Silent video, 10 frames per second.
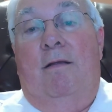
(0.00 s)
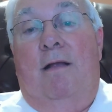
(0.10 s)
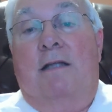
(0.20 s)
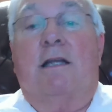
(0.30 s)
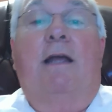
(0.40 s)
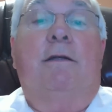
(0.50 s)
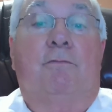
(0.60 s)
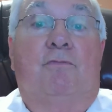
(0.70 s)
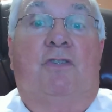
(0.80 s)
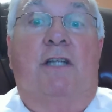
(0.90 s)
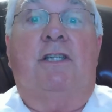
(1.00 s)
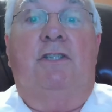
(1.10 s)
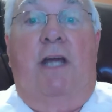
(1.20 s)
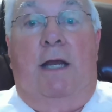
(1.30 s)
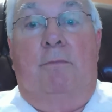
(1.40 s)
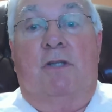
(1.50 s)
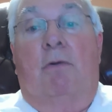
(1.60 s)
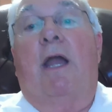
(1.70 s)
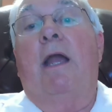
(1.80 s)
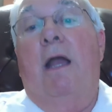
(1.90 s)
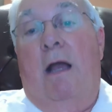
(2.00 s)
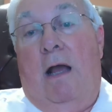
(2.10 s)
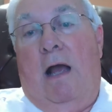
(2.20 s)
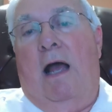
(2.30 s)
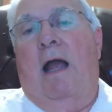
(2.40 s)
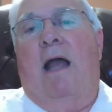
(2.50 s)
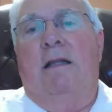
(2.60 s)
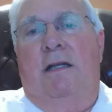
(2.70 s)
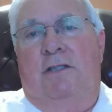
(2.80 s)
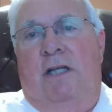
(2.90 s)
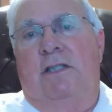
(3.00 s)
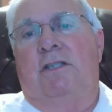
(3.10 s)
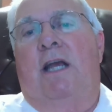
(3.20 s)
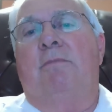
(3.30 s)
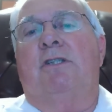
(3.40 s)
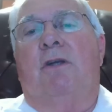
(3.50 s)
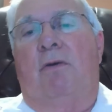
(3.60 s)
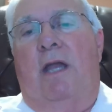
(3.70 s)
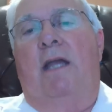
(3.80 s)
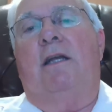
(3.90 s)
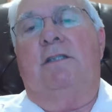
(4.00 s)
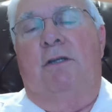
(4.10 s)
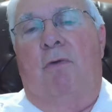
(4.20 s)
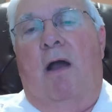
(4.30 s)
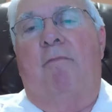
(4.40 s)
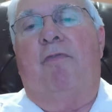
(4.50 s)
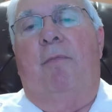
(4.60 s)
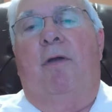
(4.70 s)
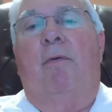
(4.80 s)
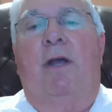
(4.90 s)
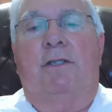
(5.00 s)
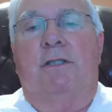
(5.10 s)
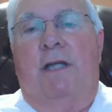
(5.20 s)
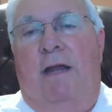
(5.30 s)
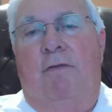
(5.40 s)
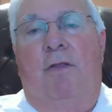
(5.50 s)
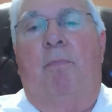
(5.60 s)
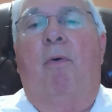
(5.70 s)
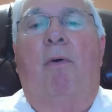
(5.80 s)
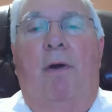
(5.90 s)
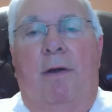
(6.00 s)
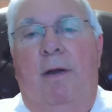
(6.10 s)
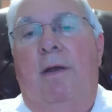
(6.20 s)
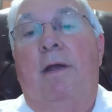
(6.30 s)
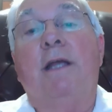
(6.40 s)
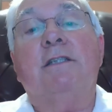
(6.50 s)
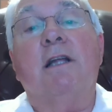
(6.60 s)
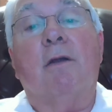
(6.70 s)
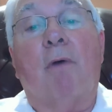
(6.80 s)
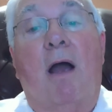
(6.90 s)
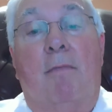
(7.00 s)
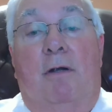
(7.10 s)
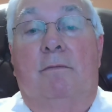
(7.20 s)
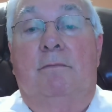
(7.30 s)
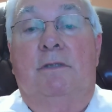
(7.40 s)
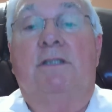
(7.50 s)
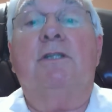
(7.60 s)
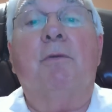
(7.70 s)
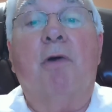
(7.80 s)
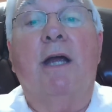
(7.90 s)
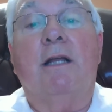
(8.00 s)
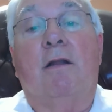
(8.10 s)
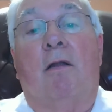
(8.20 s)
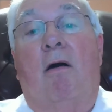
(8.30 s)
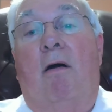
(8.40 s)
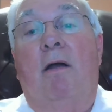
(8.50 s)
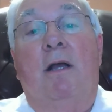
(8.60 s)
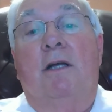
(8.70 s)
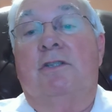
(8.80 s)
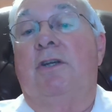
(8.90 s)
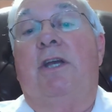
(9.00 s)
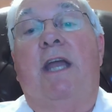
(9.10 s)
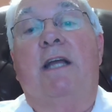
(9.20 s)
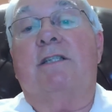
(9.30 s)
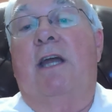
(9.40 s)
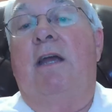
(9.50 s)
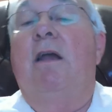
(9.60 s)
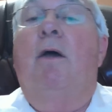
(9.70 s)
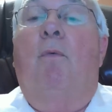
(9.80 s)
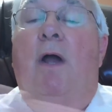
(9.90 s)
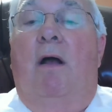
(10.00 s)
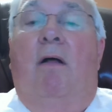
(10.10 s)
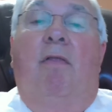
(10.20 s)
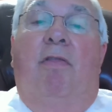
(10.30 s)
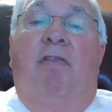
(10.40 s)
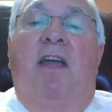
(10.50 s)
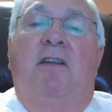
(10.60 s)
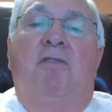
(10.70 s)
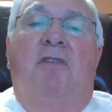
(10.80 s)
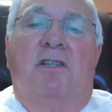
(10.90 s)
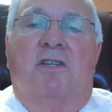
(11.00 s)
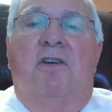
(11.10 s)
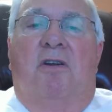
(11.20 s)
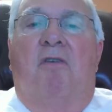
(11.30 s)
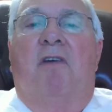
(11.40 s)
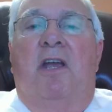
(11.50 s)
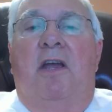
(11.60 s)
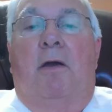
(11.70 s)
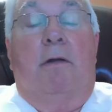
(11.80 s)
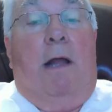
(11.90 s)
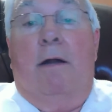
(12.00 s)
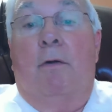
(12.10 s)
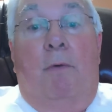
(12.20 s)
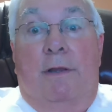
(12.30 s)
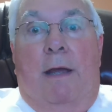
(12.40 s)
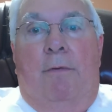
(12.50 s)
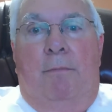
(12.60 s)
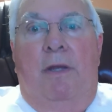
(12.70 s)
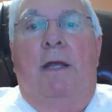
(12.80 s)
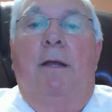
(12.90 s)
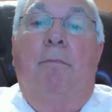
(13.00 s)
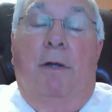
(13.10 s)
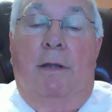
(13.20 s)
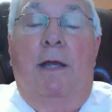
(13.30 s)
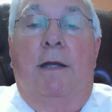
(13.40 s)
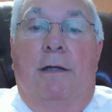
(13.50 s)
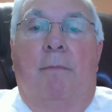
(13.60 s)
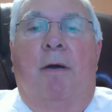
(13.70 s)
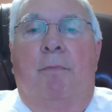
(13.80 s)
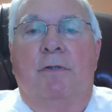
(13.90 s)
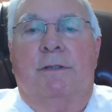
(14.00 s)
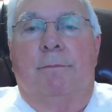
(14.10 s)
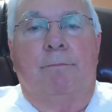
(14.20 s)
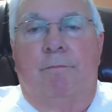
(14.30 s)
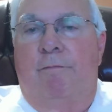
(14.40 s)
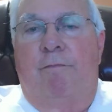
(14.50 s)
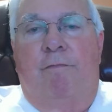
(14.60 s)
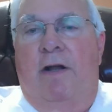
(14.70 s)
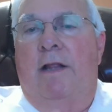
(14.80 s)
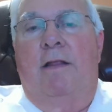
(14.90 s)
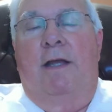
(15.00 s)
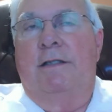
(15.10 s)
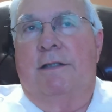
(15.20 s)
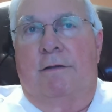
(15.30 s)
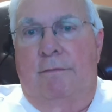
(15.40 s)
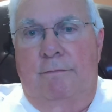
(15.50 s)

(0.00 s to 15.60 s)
That's like Jesse James. Okay, I think Jesse James is okay because he robbed from the rich and gave to the poor. He's still a robber. He's still breaking the law. So you can't say, well, they do this good over here, and I don't know what that would be, but they come up with some funny things that,